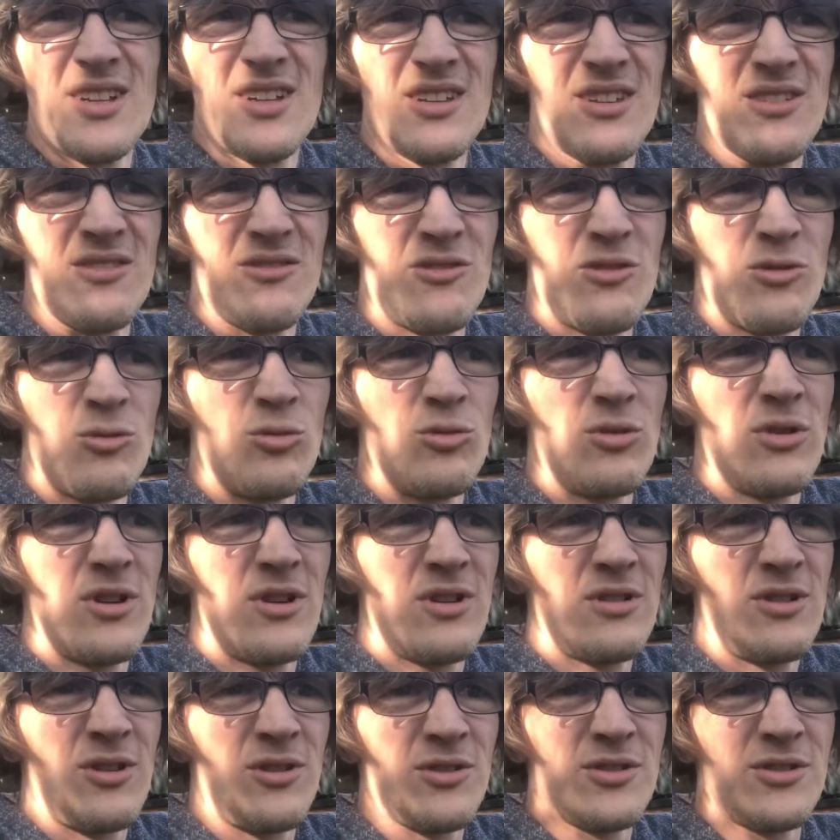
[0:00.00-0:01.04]
With
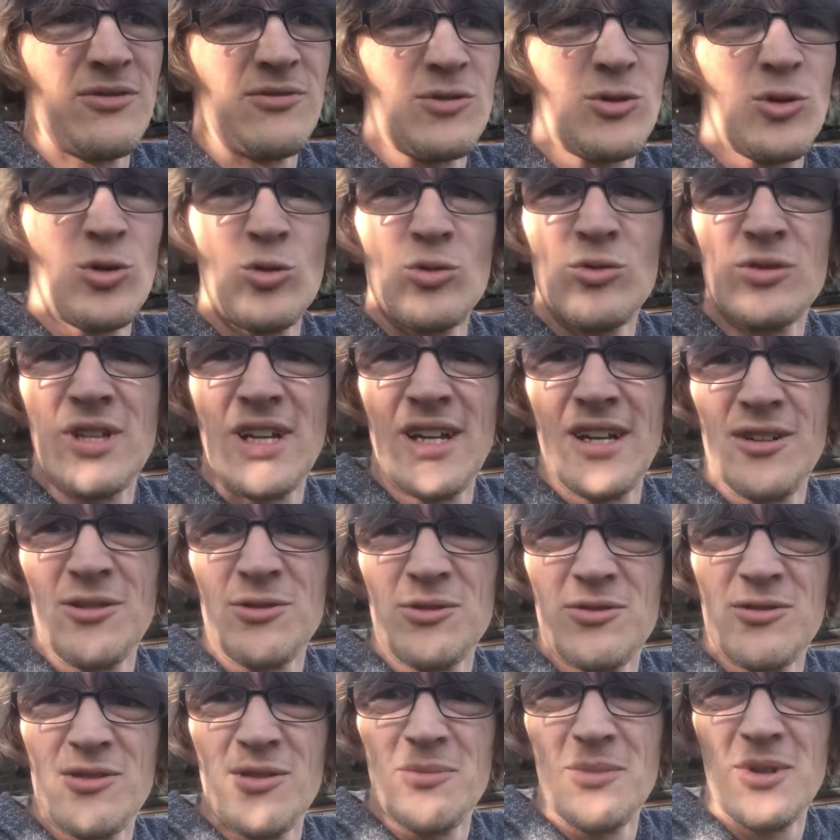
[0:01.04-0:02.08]
lots of tall tales
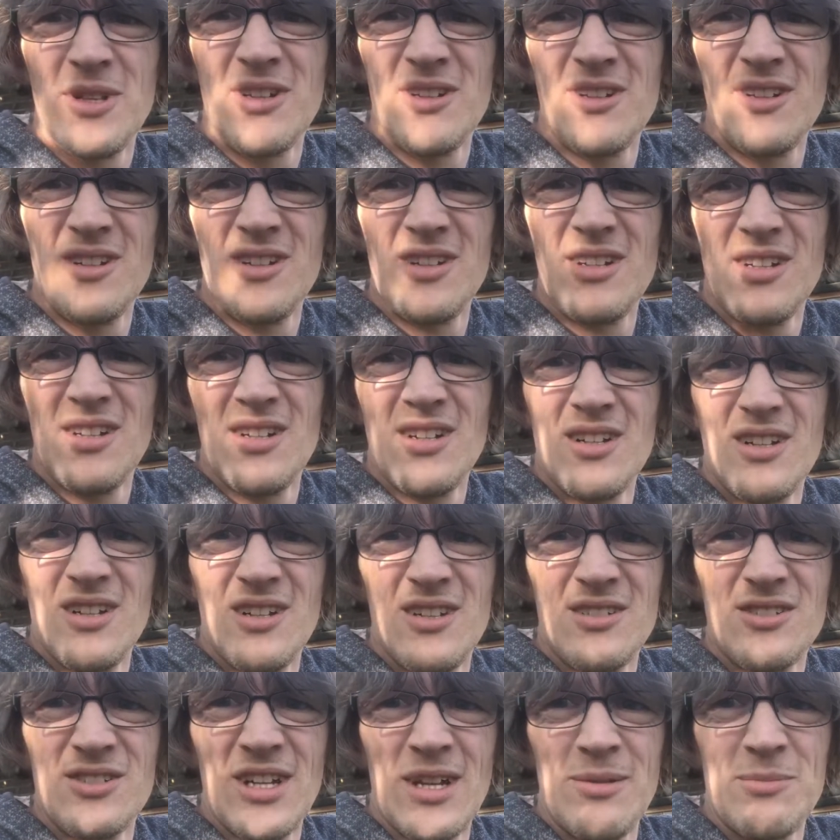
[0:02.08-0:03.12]
from the
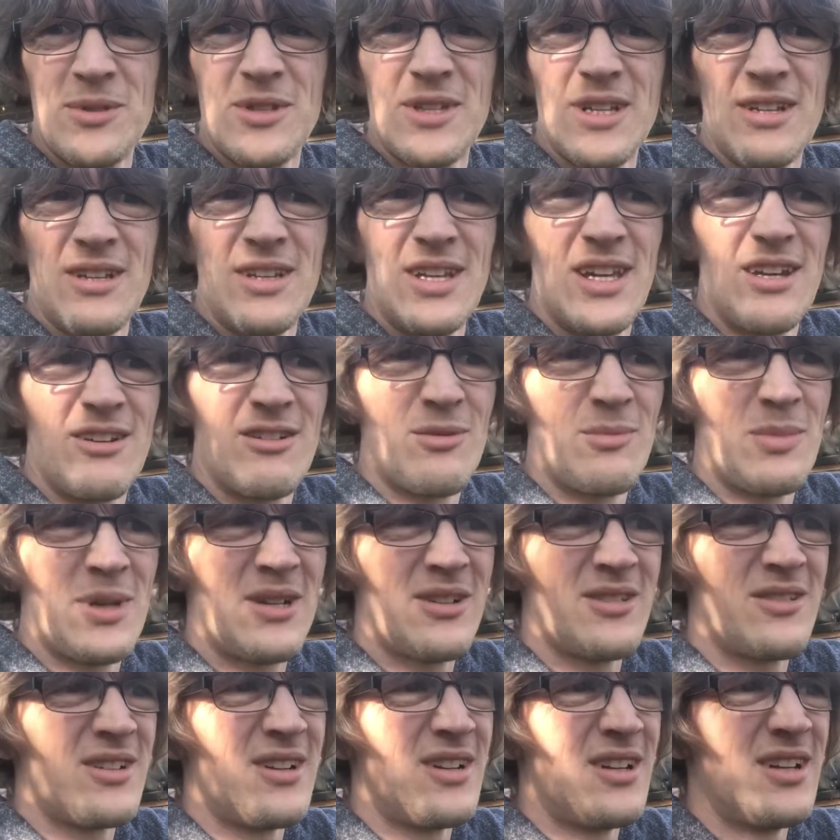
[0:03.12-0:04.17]
chaps down there
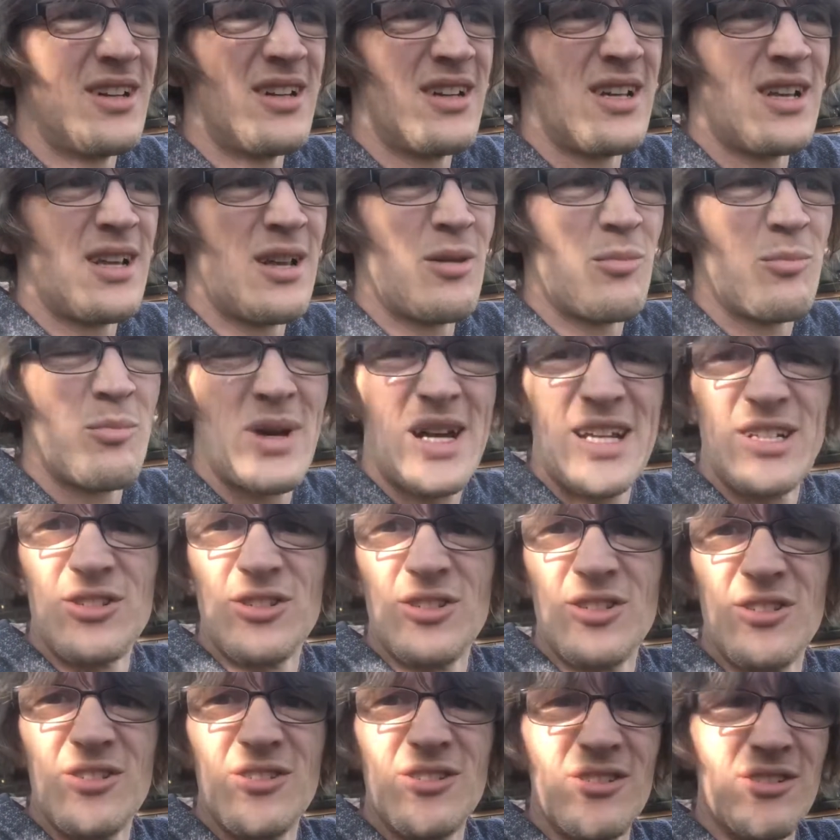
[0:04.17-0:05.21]
about
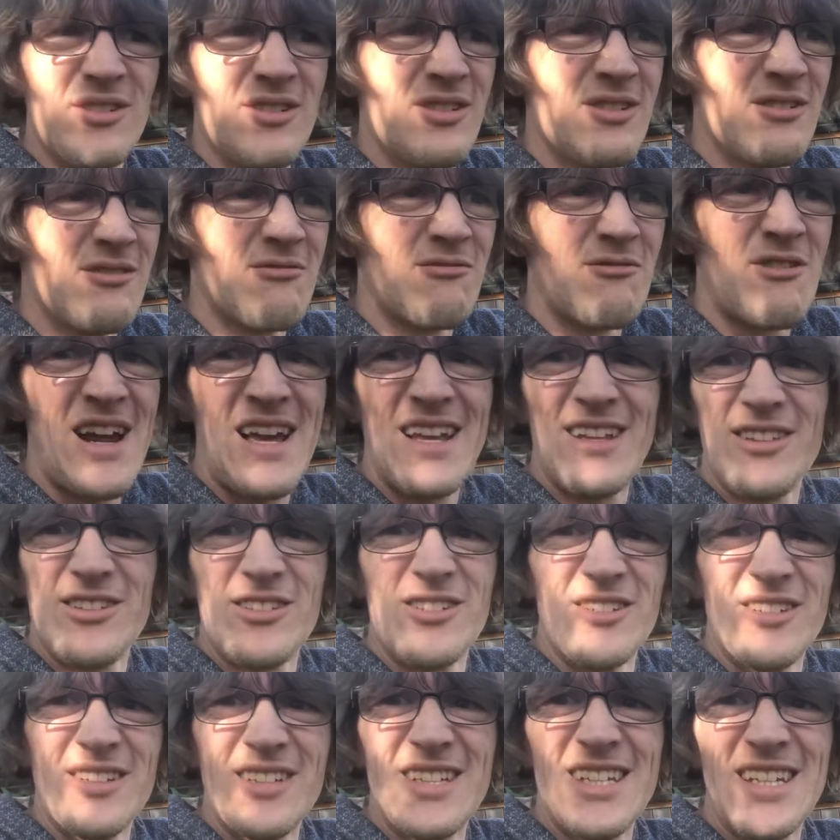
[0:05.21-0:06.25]
badgers and rats
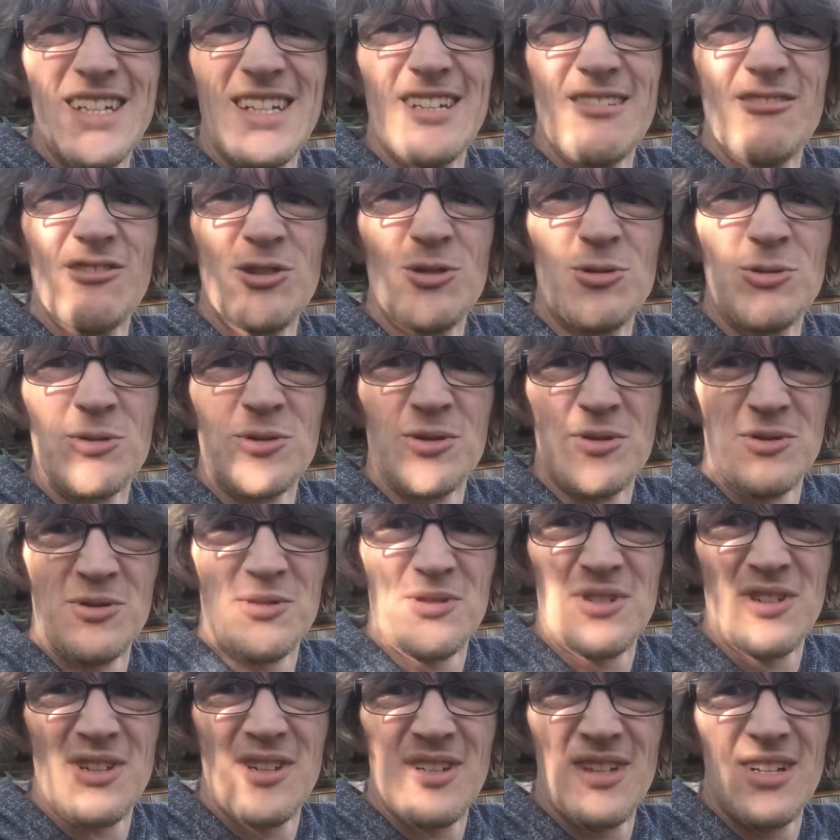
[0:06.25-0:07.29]
and deer and all
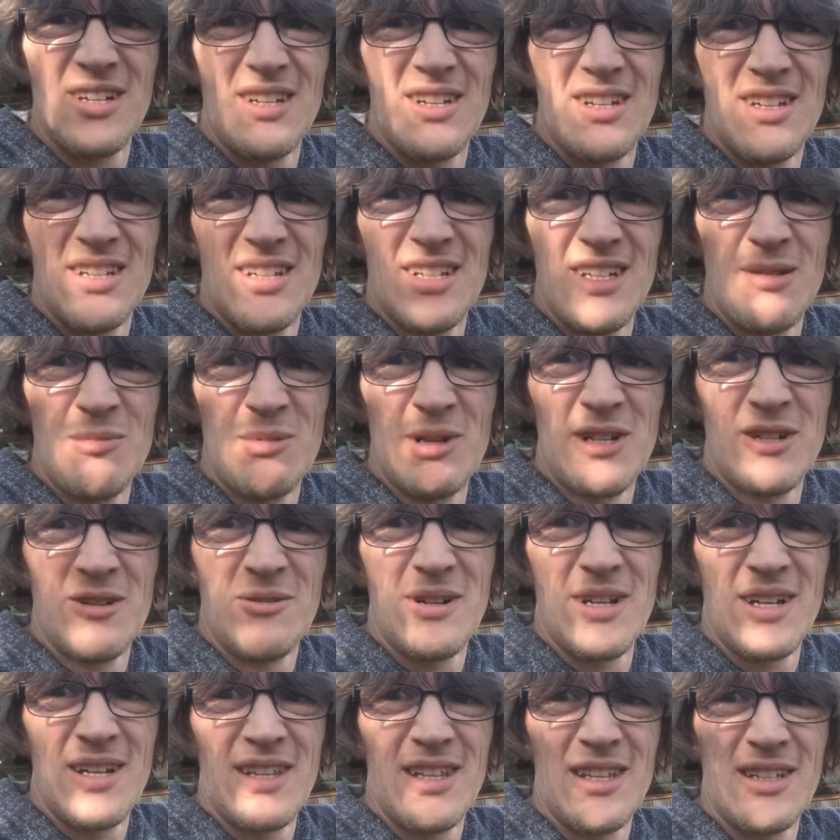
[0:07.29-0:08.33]
sorts nibbling
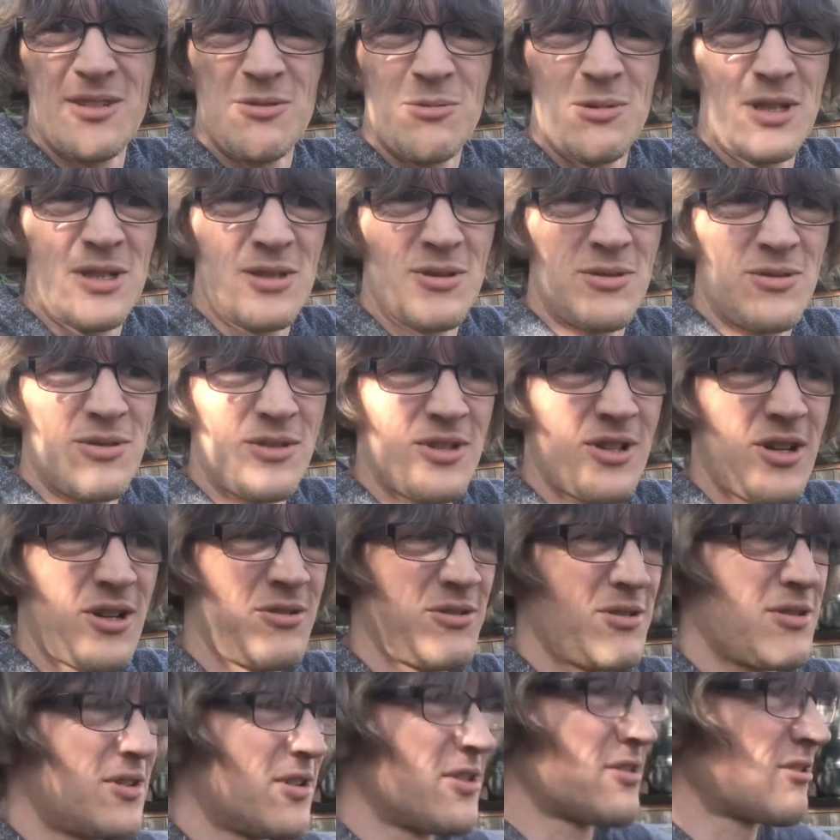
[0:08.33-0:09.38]
away at their sweet corn, so
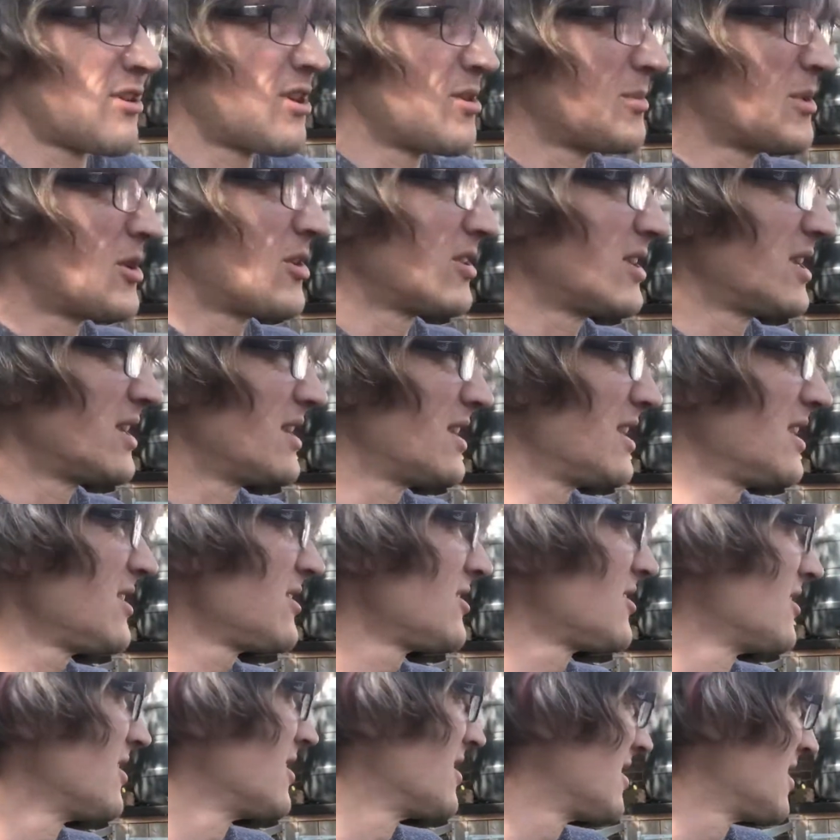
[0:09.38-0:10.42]
I grow mine in
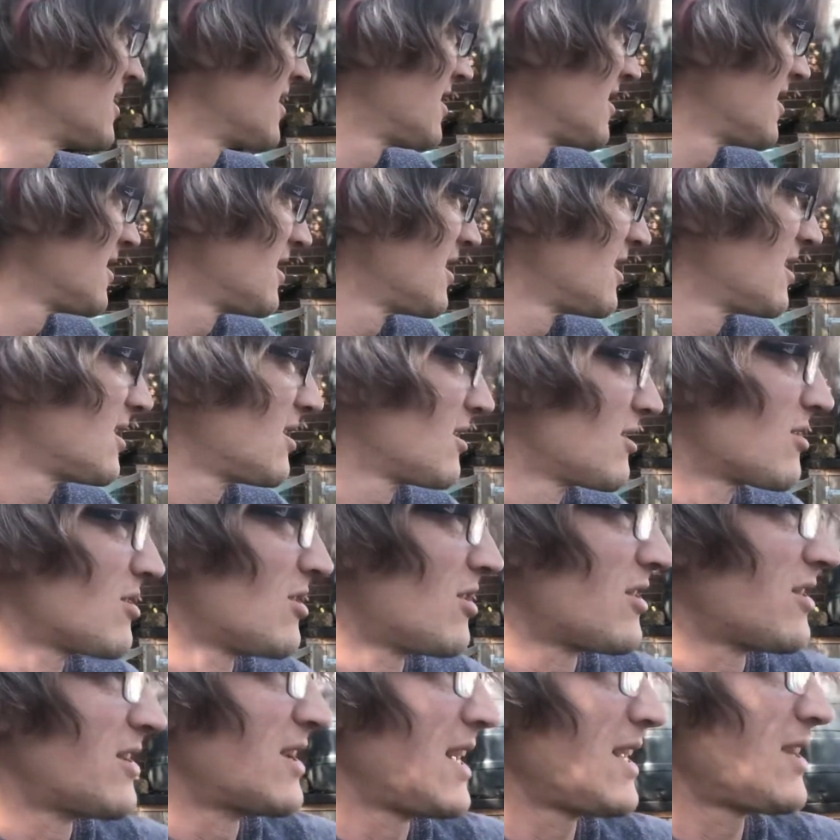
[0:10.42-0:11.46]
this.
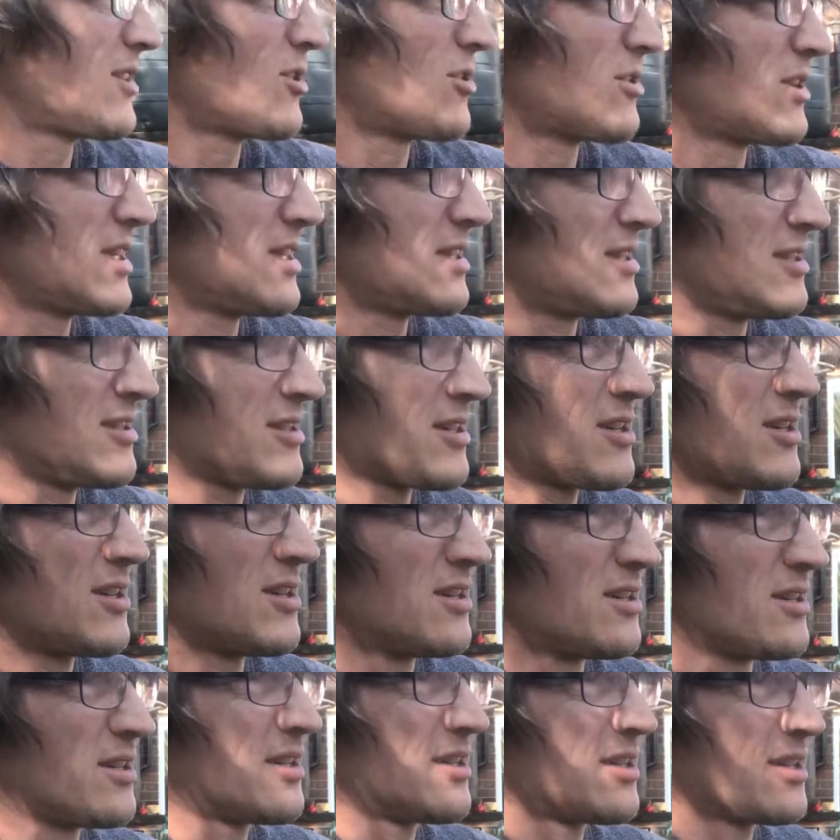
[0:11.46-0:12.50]
Got a net on it, look,
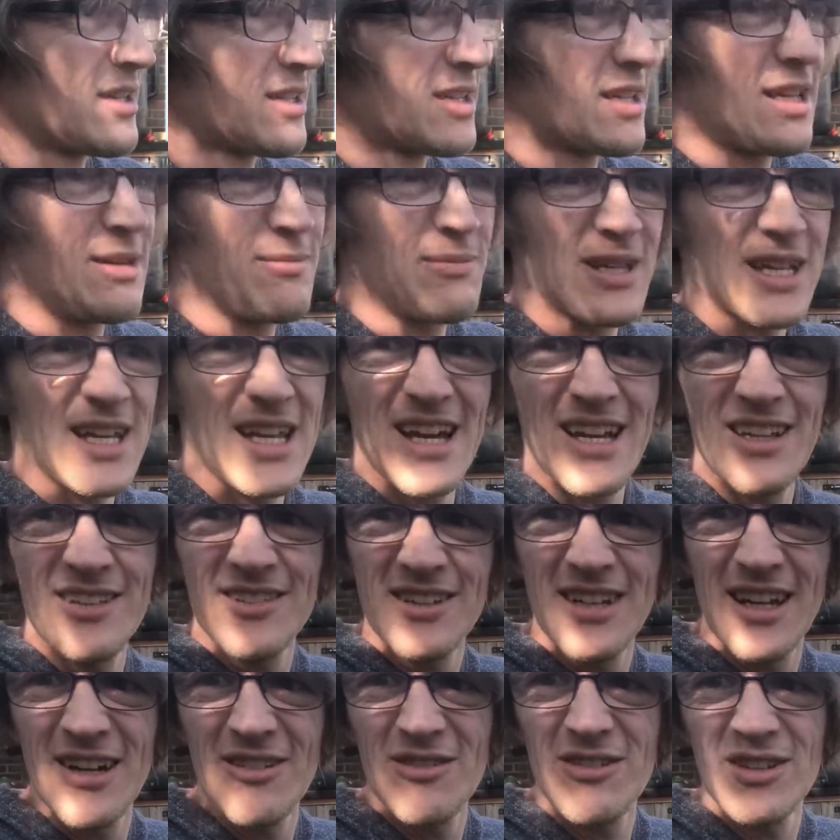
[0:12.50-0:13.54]
keep the cats
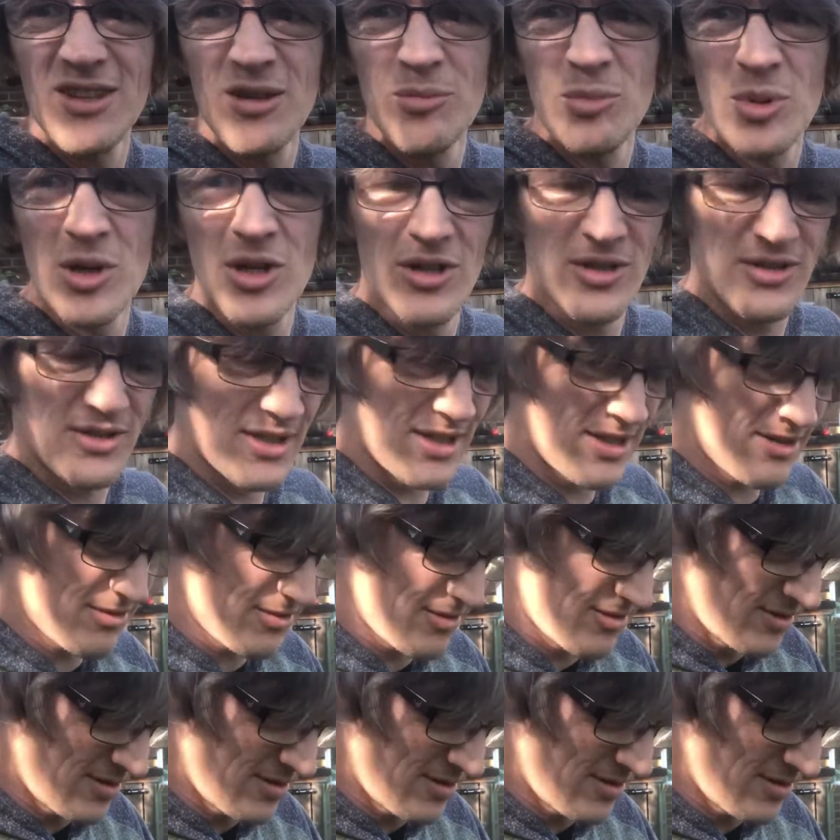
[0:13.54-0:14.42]
out and the birds out.